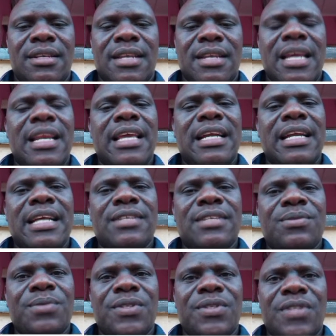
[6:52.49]
And like as
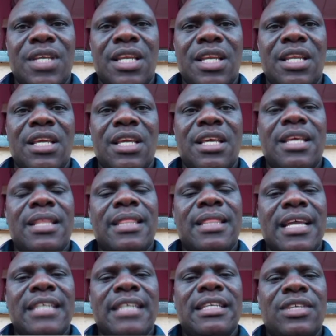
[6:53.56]
we said,
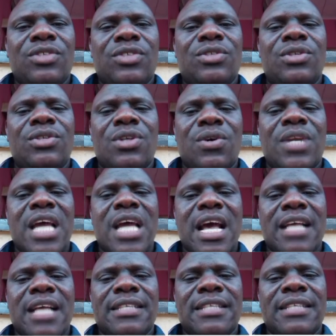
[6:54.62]
that is known
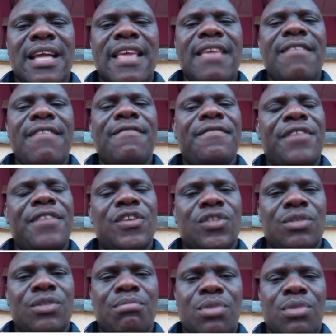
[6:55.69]
as the
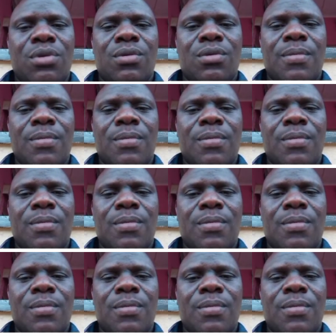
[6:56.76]
invisible.